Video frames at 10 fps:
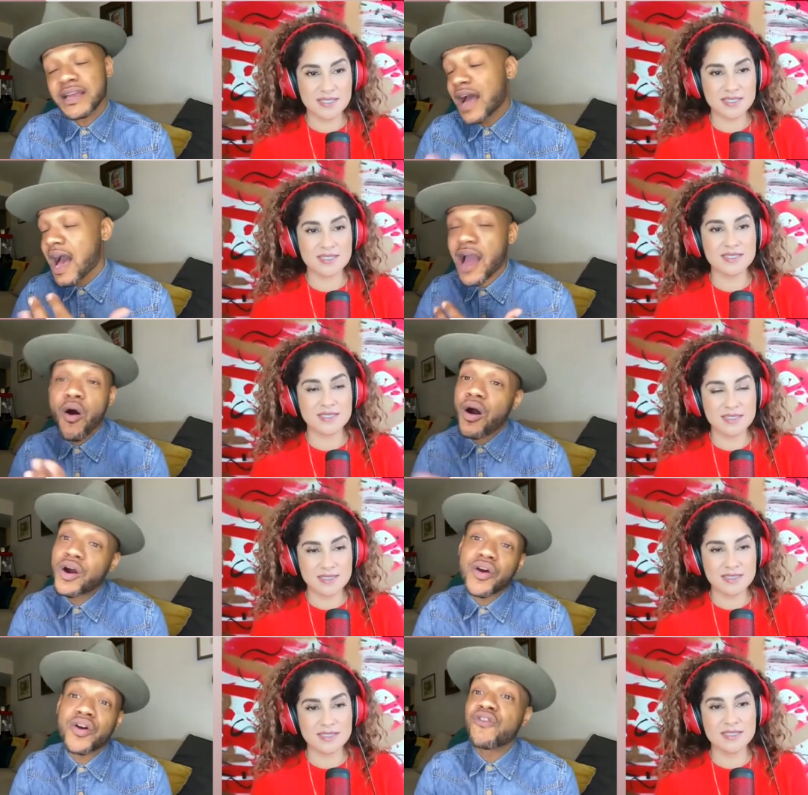Speaker 1: guy or
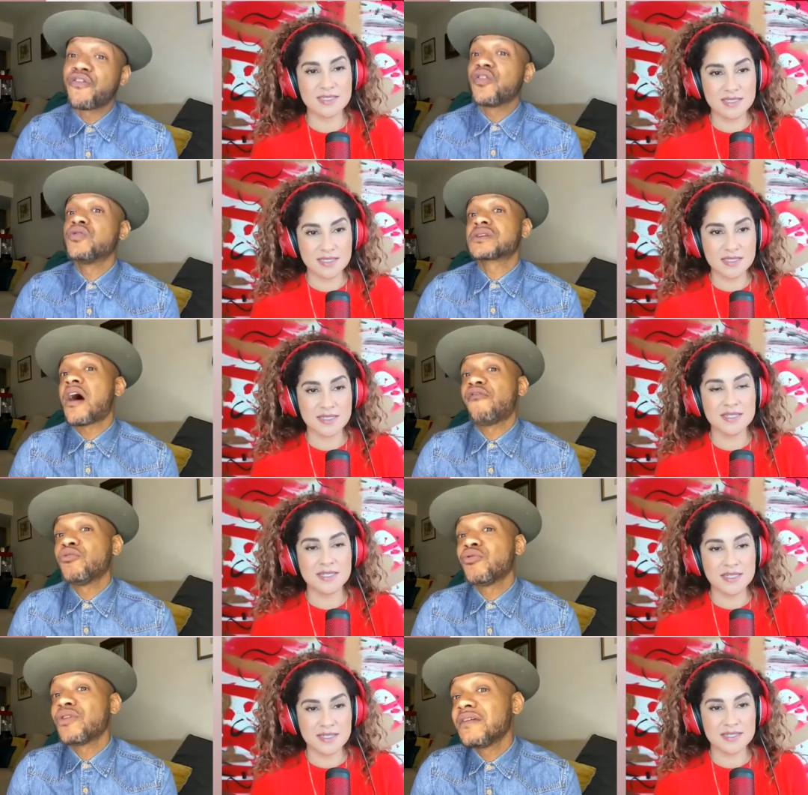girl feels
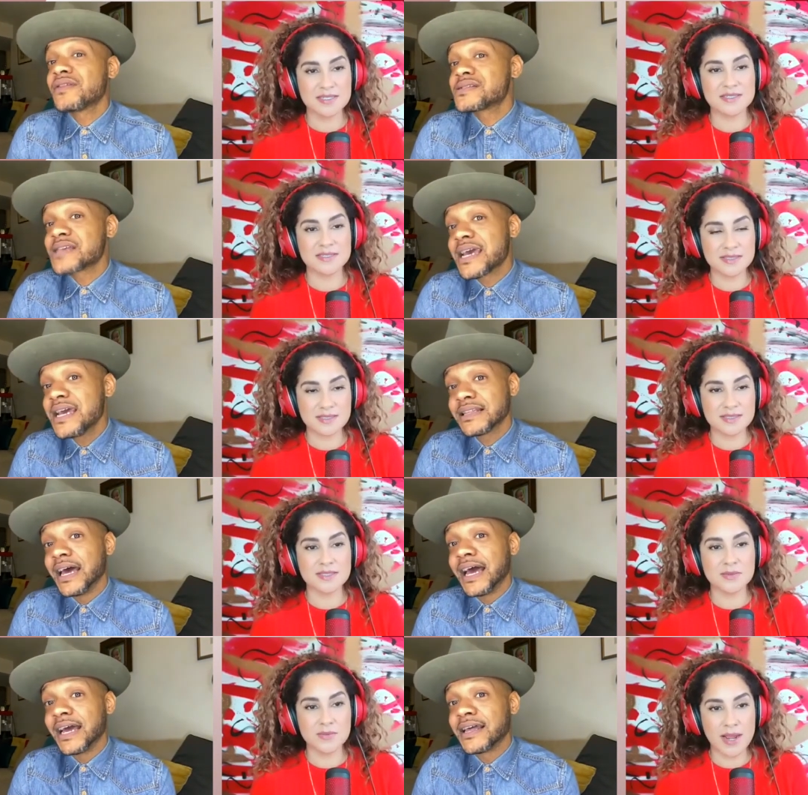comfortable even saying
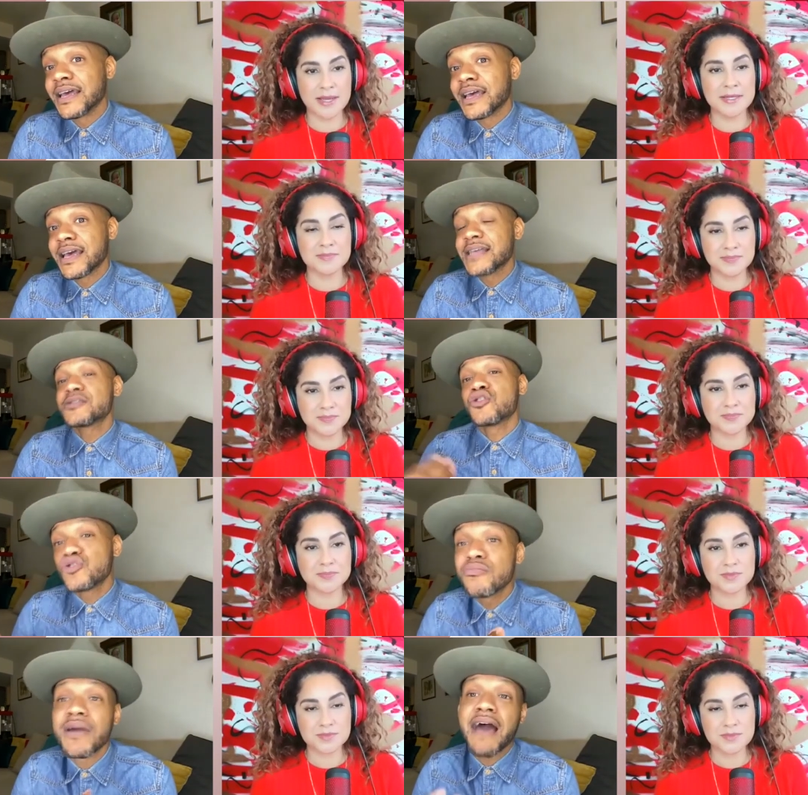that. Right. And so you
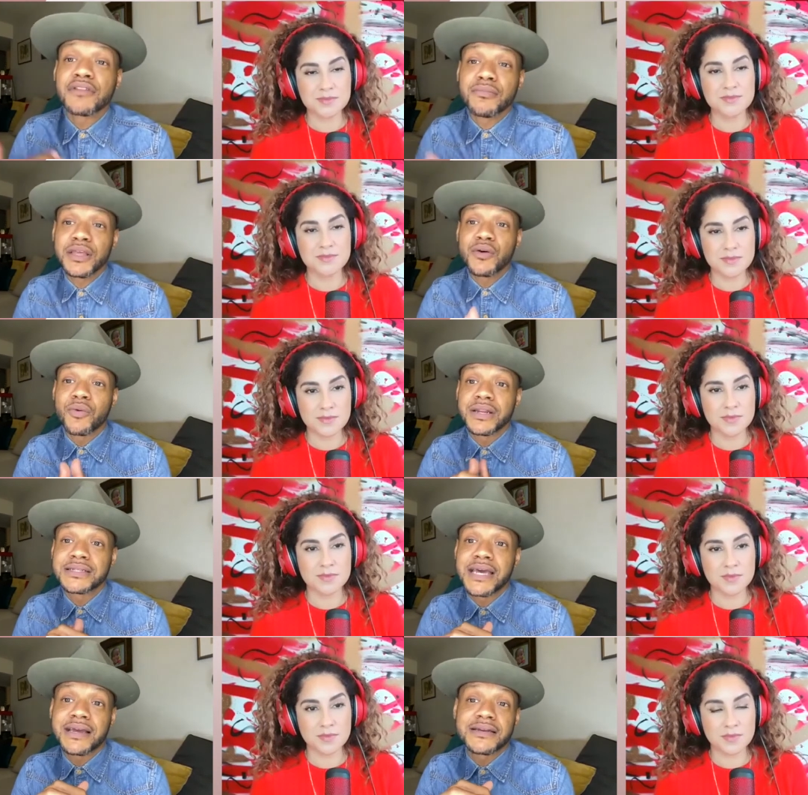may have to be the one to
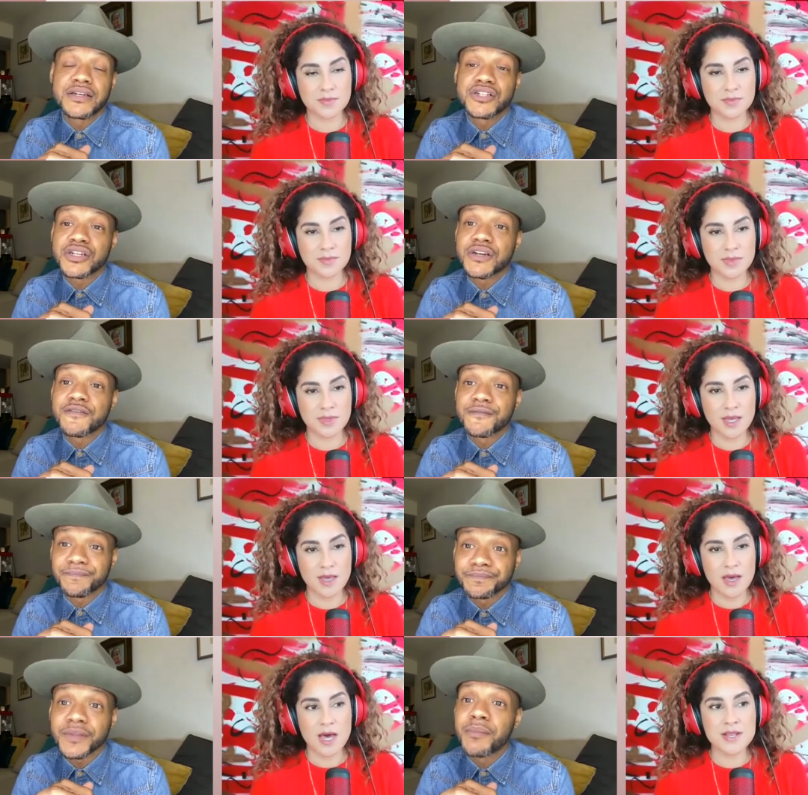take initiative.
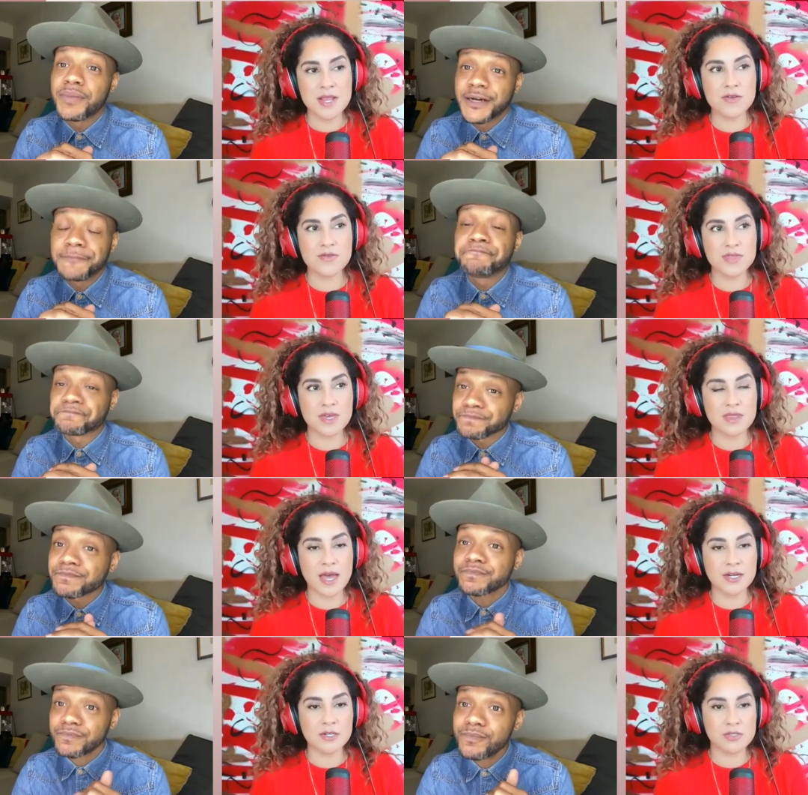
Speaker 2: Another but, thing that
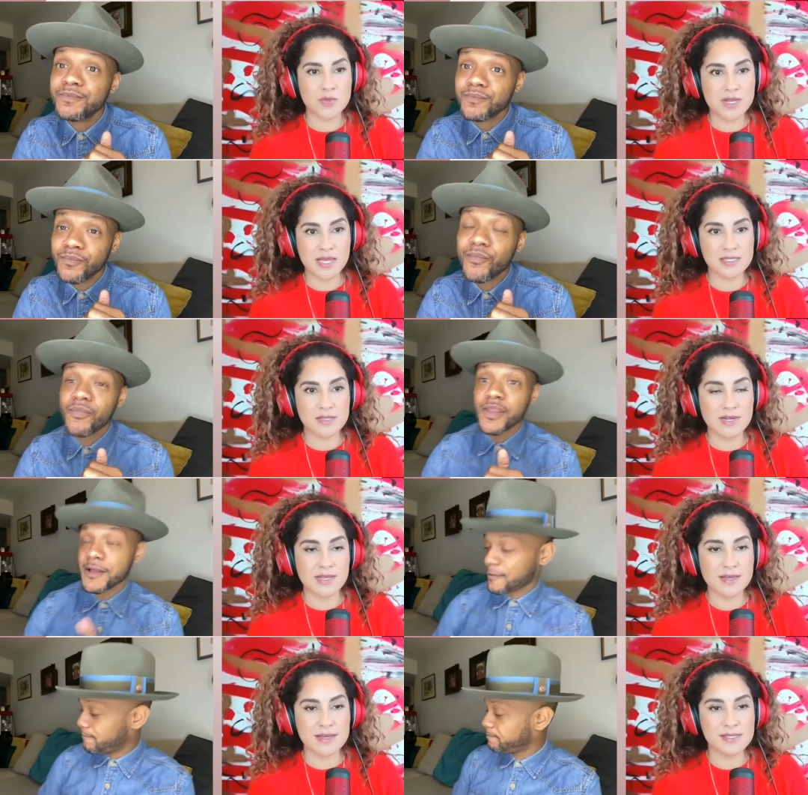I notice with
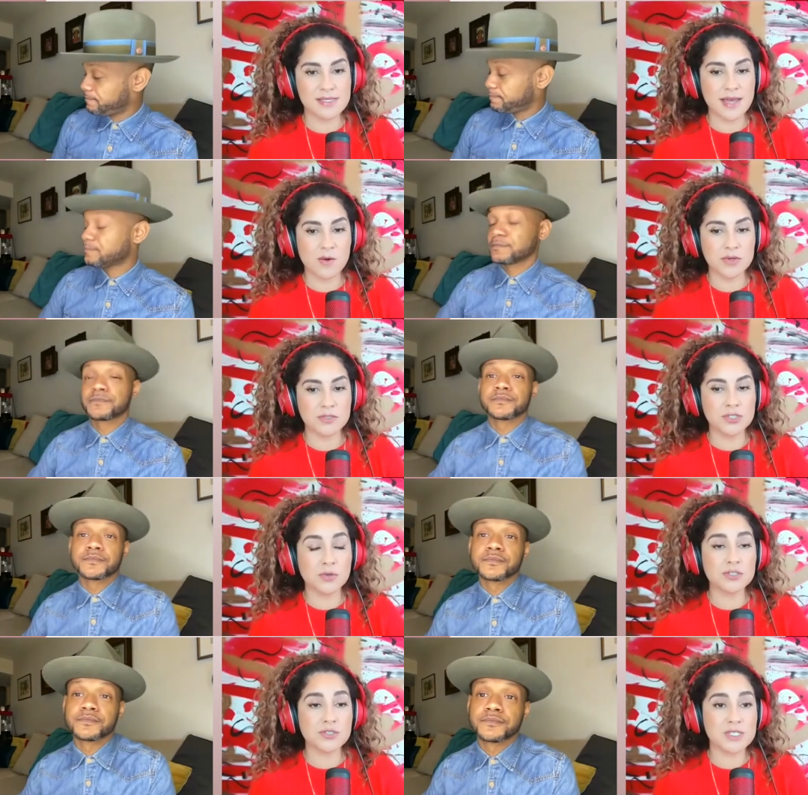negativity is that when you
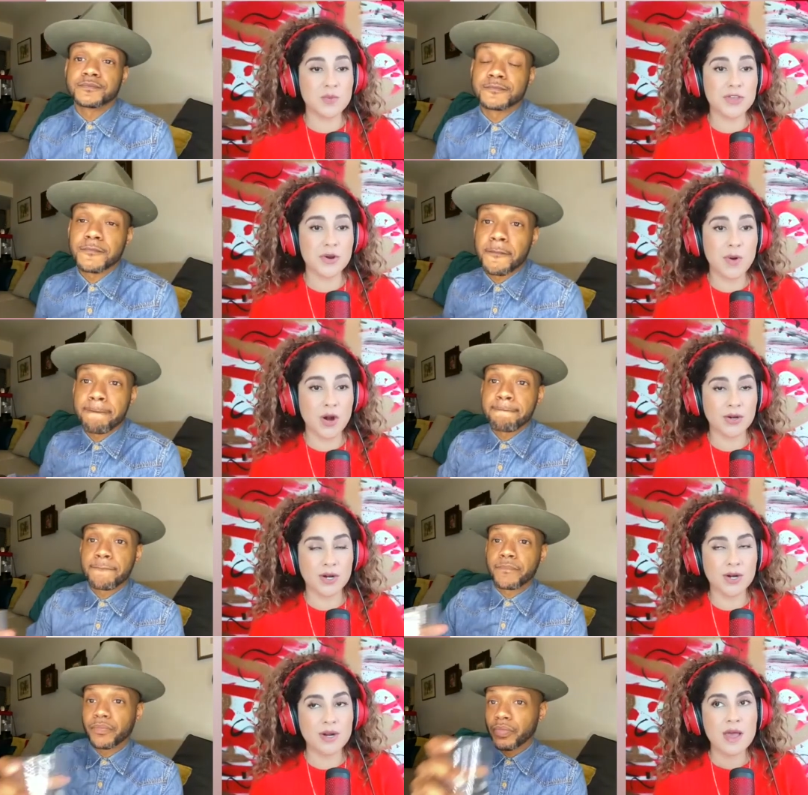don't address it with your
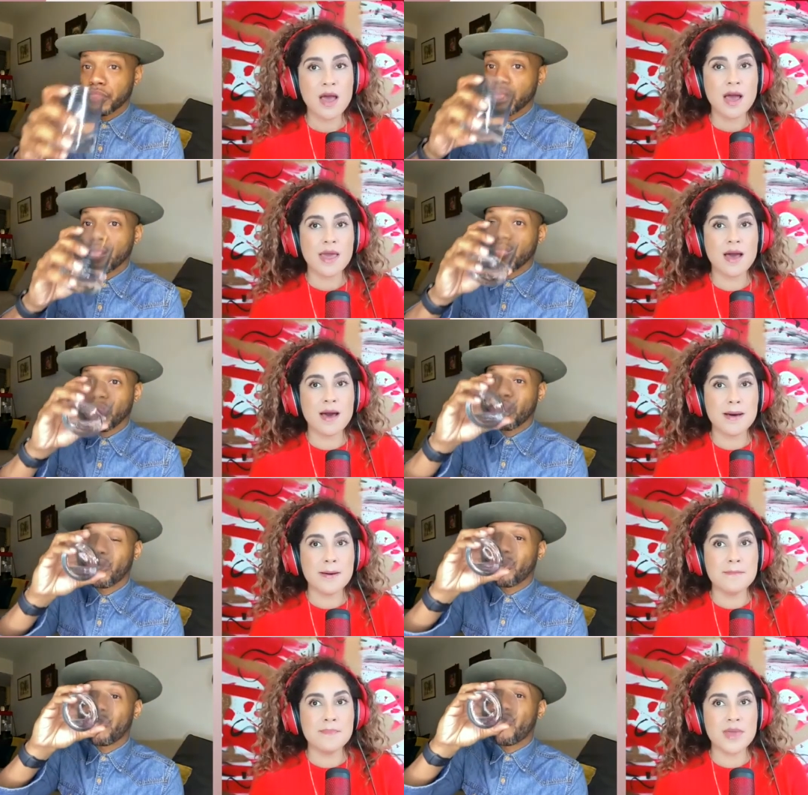partner,
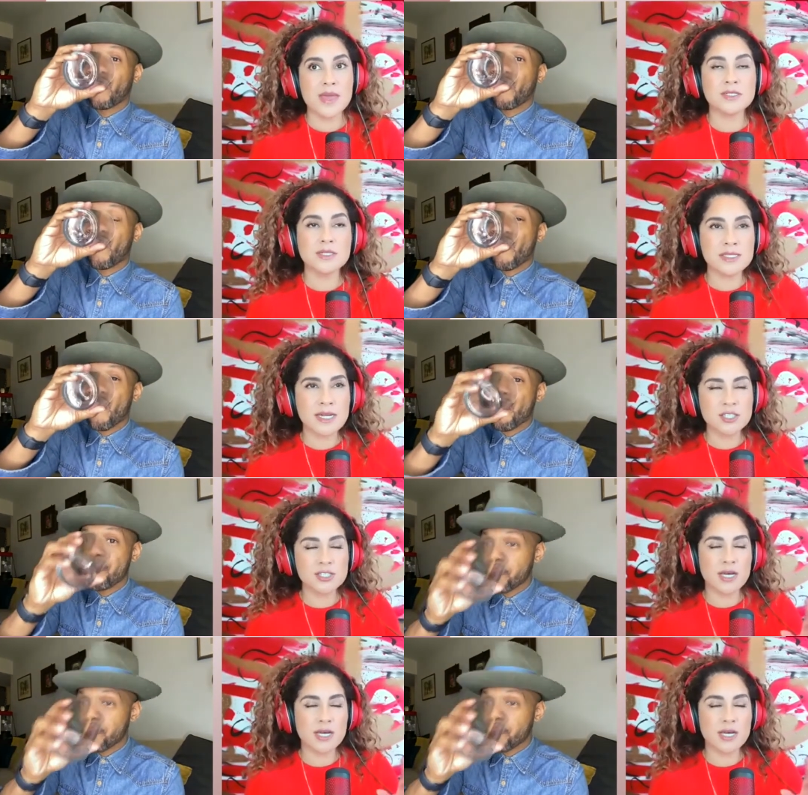um, it's a, it's not just